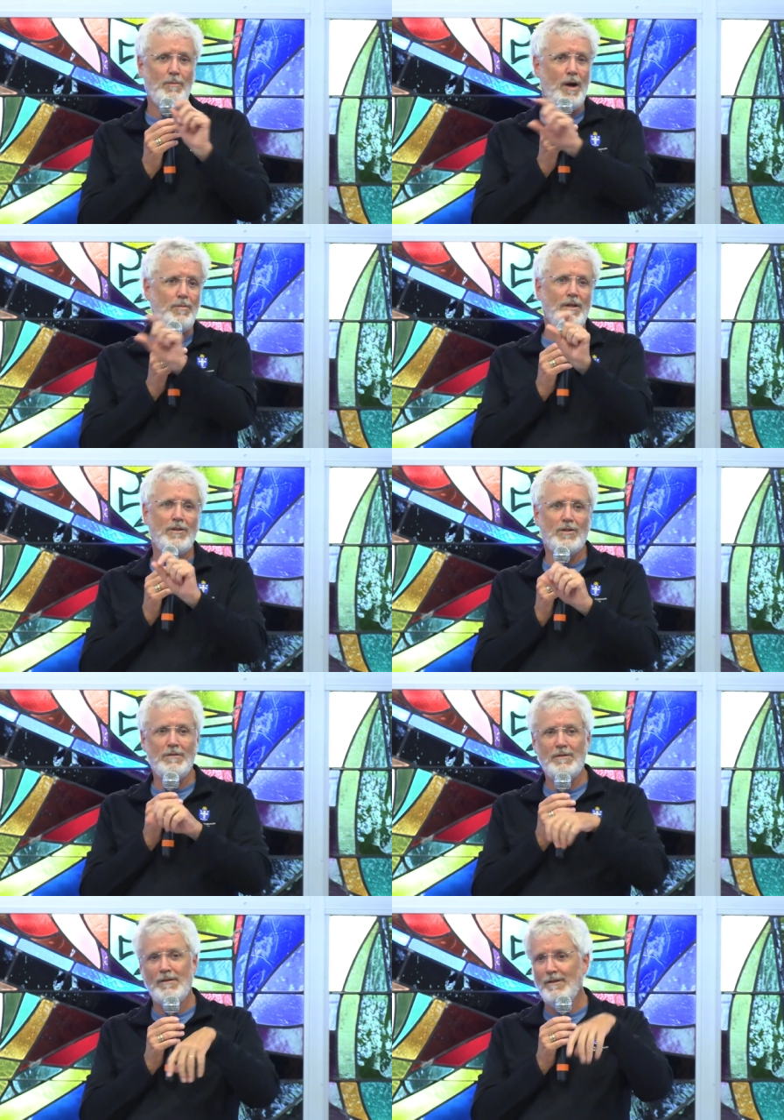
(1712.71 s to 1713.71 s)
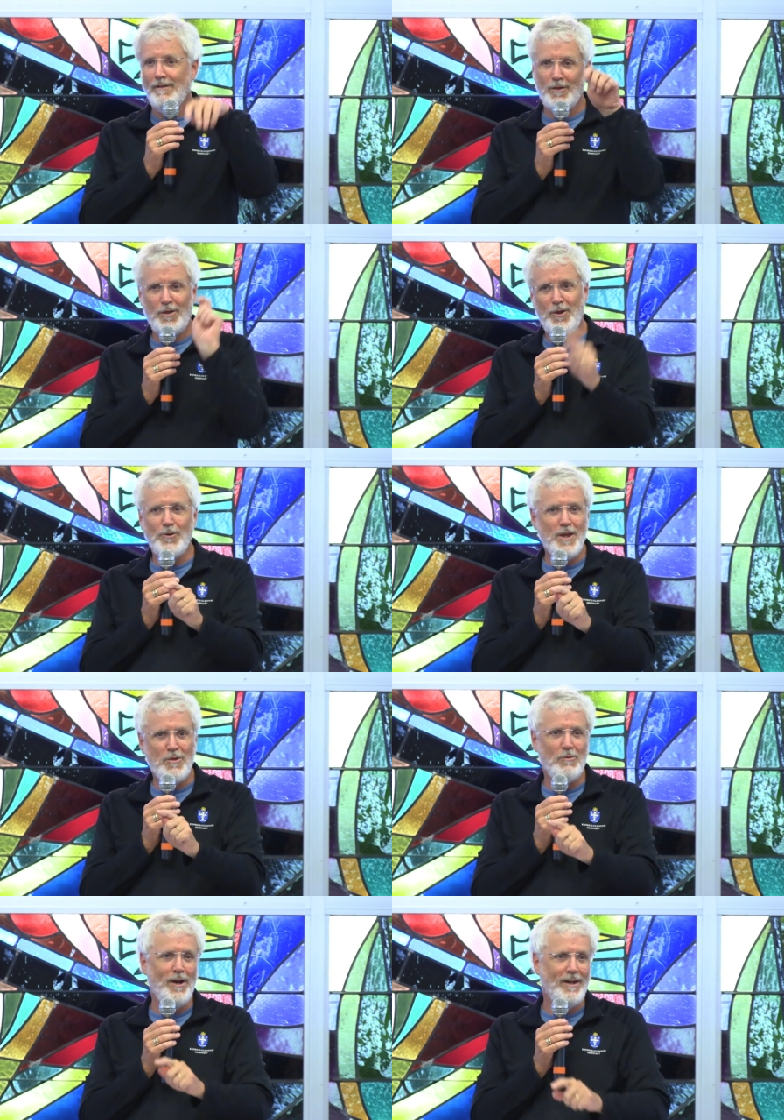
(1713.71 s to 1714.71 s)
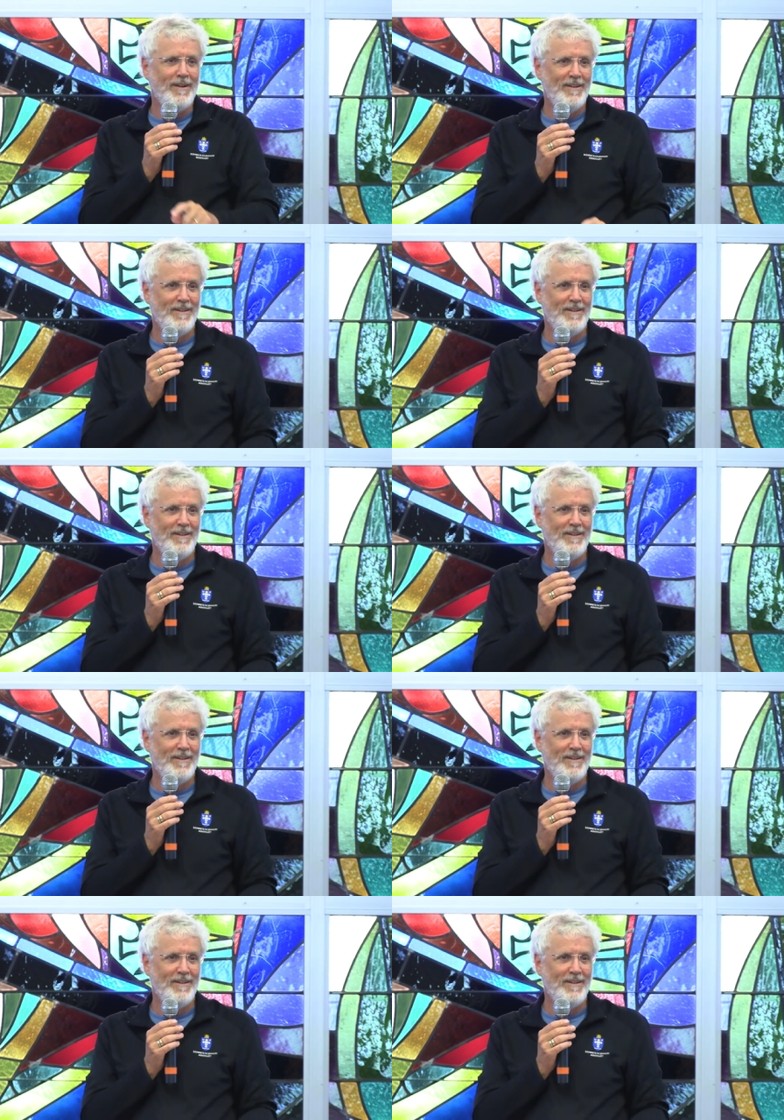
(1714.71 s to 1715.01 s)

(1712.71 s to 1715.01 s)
population 33.